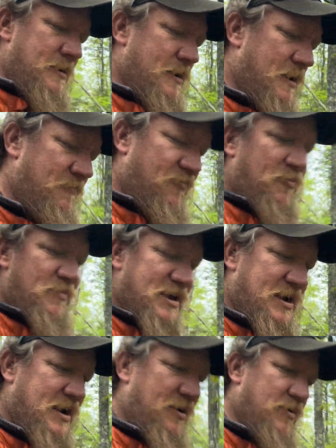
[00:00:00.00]
For me
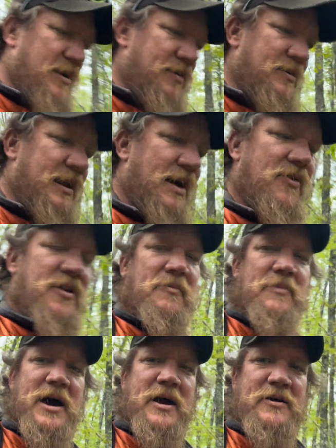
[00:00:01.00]
anyway, now that I'm
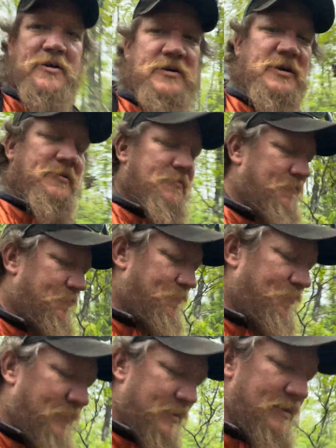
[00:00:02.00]
not cooking.
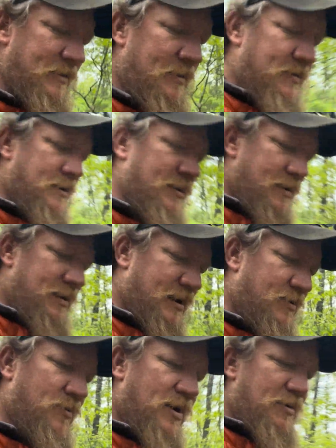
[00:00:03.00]

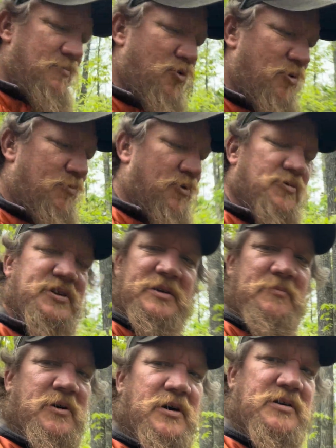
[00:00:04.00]
I wanted more protein
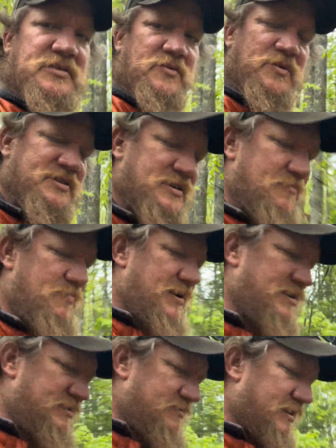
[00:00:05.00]
bars. There wasn't a big
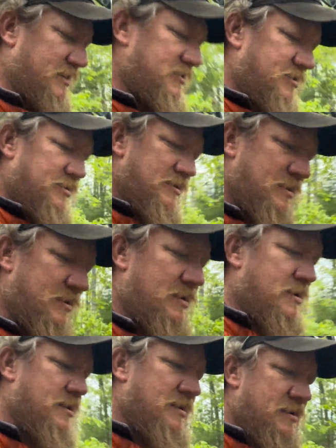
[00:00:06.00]
selection.
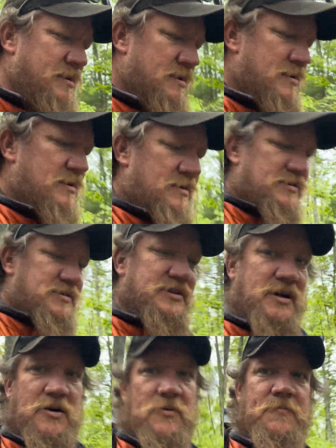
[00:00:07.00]

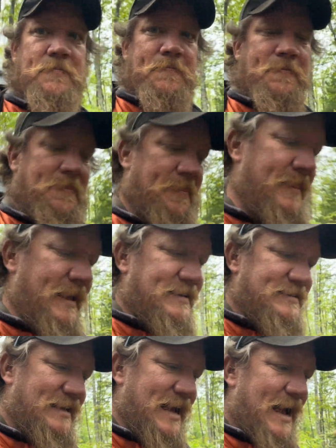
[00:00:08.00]
So, that's
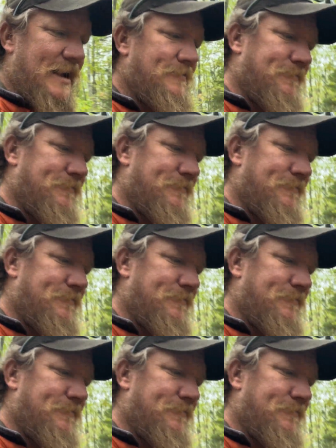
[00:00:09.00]
that.